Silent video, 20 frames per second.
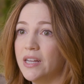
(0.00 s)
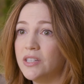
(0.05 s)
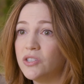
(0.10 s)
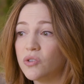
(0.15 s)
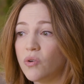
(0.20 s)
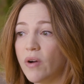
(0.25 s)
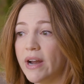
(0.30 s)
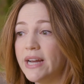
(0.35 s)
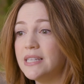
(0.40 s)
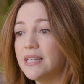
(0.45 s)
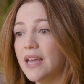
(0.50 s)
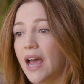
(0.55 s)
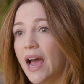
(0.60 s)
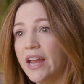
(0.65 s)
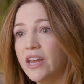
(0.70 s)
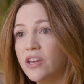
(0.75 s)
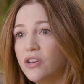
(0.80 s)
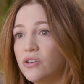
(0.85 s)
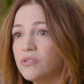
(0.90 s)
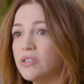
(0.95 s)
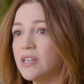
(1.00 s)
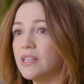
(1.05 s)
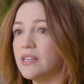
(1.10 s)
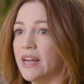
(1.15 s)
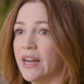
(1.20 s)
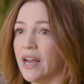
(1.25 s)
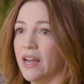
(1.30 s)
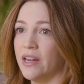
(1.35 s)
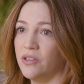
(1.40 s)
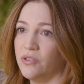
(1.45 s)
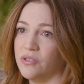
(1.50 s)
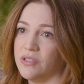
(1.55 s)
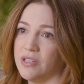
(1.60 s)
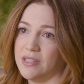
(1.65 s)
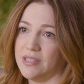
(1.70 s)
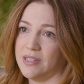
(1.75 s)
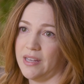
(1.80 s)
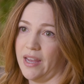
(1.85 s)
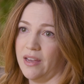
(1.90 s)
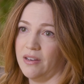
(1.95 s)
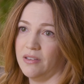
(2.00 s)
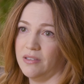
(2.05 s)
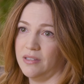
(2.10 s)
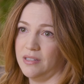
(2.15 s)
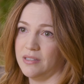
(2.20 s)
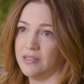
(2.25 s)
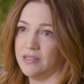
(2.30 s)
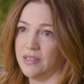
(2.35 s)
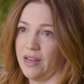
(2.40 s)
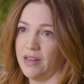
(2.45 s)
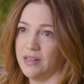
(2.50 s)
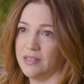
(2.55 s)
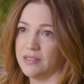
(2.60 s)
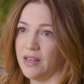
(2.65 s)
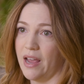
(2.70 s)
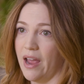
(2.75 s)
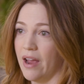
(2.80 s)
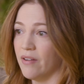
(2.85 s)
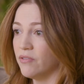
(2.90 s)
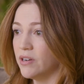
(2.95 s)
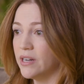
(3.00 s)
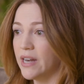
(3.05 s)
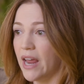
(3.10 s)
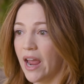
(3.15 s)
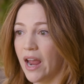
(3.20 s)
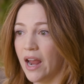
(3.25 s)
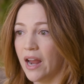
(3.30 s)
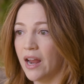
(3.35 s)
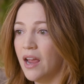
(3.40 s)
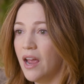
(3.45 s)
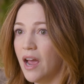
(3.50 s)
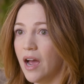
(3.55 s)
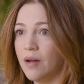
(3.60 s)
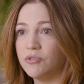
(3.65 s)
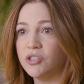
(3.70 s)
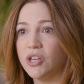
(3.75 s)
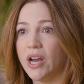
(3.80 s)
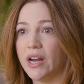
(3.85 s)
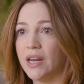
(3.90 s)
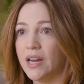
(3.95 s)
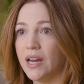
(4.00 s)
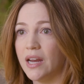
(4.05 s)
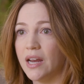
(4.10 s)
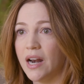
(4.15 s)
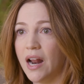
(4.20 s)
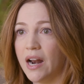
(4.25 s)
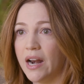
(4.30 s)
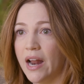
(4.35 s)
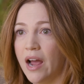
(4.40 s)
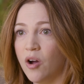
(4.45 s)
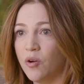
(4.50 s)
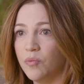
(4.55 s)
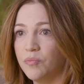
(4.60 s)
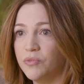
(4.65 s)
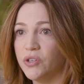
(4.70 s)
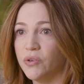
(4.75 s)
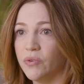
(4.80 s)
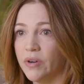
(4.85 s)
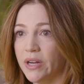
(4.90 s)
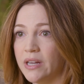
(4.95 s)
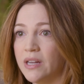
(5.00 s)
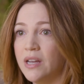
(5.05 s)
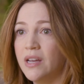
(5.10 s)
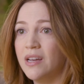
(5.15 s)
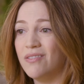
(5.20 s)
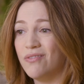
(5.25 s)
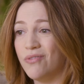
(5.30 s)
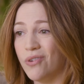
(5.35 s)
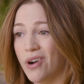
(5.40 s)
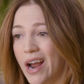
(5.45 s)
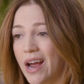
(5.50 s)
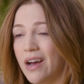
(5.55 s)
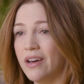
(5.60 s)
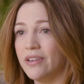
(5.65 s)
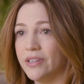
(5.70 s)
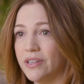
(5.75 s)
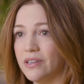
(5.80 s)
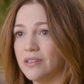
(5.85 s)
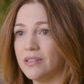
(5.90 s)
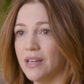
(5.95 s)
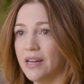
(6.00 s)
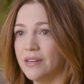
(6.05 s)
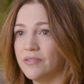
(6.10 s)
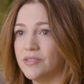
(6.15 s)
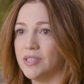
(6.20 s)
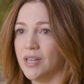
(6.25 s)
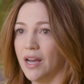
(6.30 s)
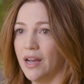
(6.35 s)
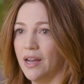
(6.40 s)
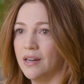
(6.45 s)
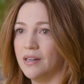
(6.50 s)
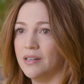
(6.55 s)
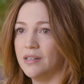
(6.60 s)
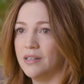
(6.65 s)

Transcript: It's crazy. I use it like I use a scale these days. Every day I'm checking in on how I'm doing for a healthier lifestyle.